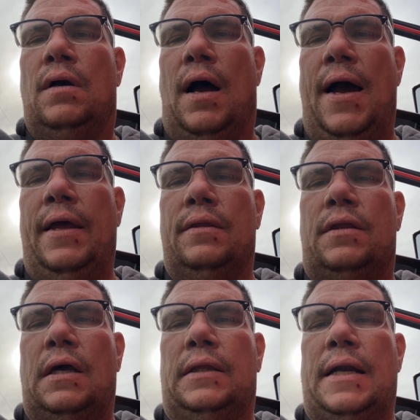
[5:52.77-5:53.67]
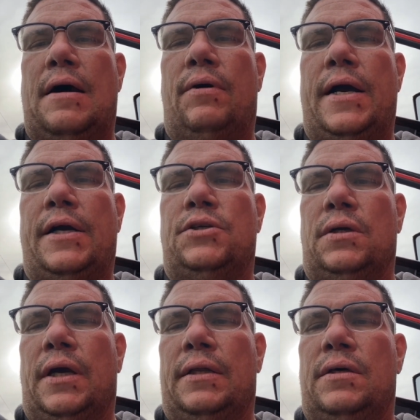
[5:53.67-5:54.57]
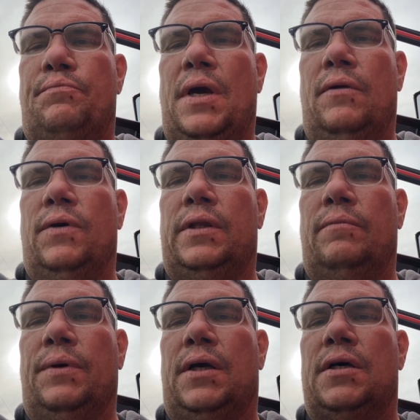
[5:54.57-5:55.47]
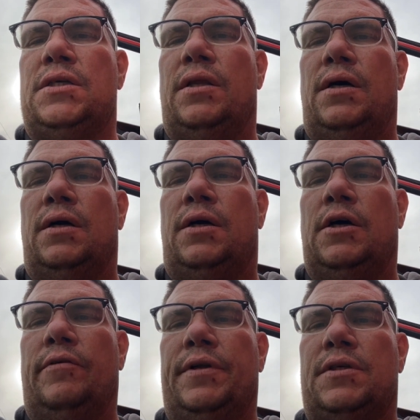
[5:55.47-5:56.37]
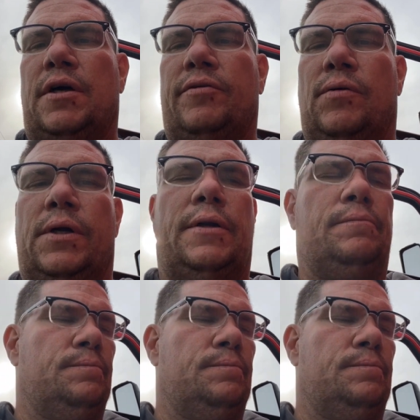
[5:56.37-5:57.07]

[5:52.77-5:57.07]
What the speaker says: I didn't think that I would actually get to meet with them because of the COVID stuff going on.